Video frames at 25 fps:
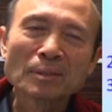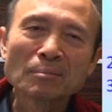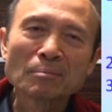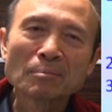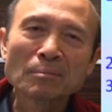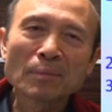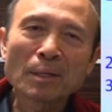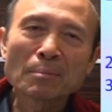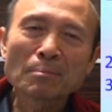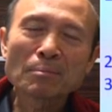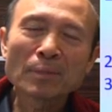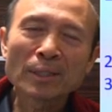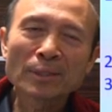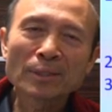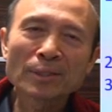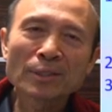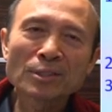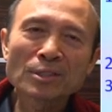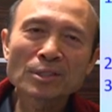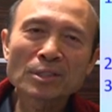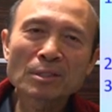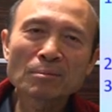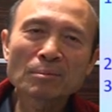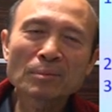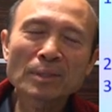My mother
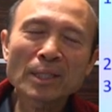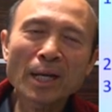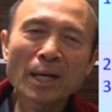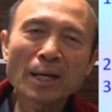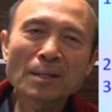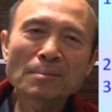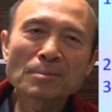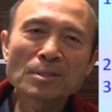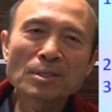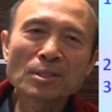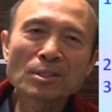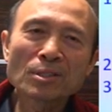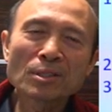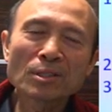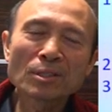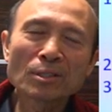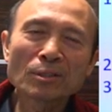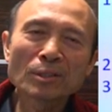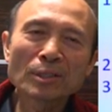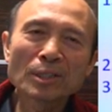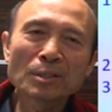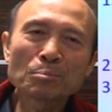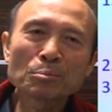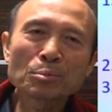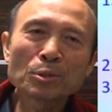sometimes, you know,
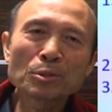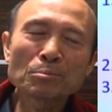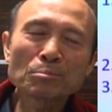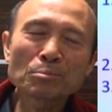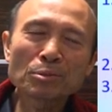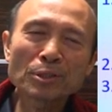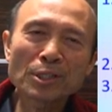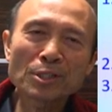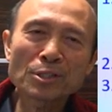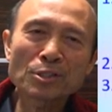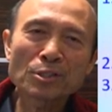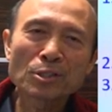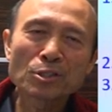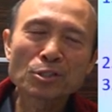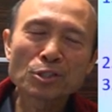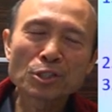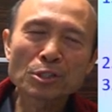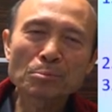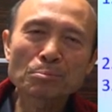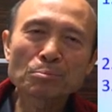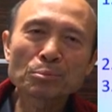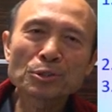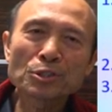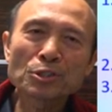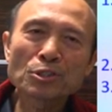he put pressure, she
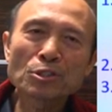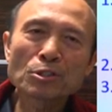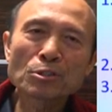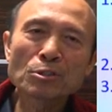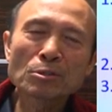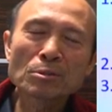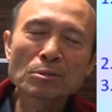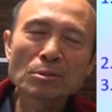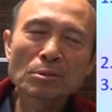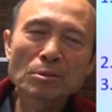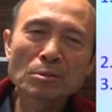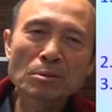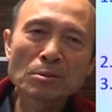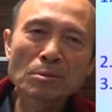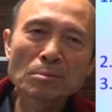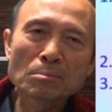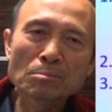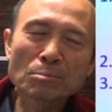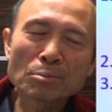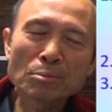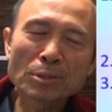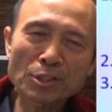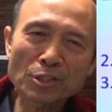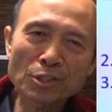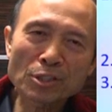put
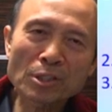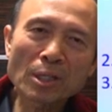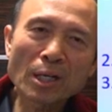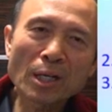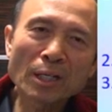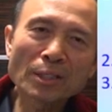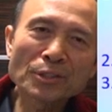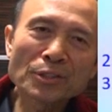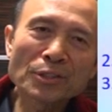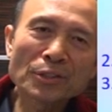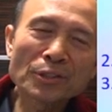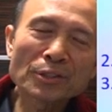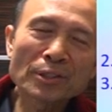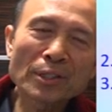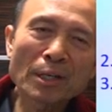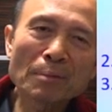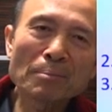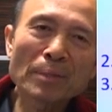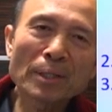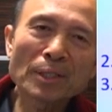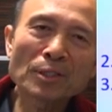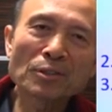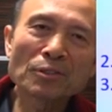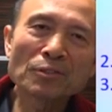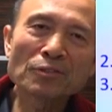pressure on you and
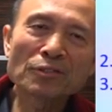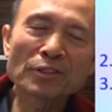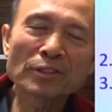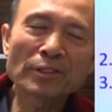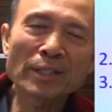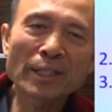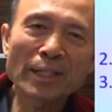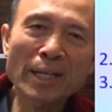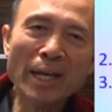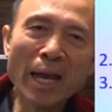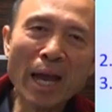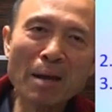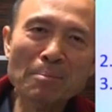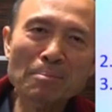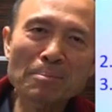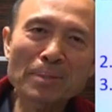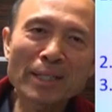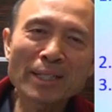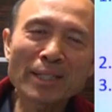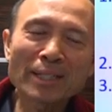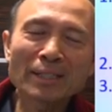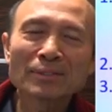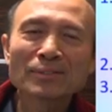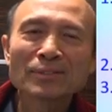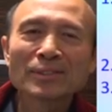make you feel
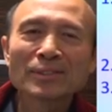unhappy